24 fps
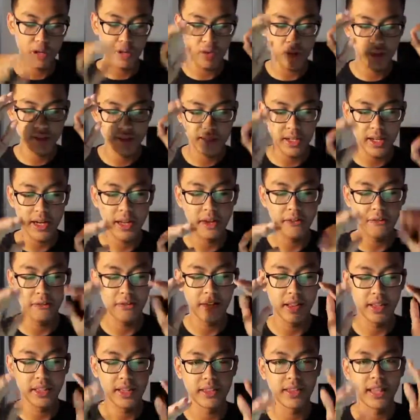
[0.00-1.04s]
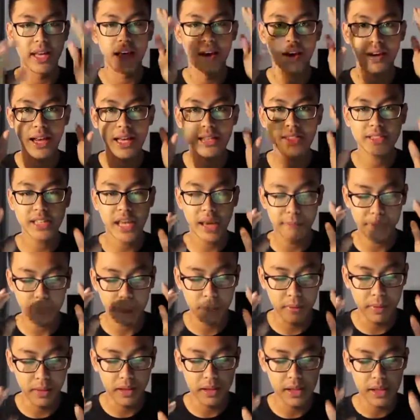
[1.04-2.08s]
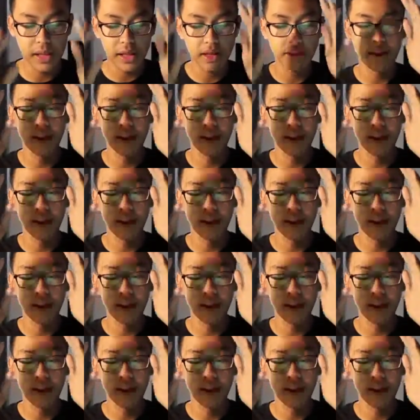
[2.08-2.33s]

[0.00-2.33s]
constantly feel that they are less capable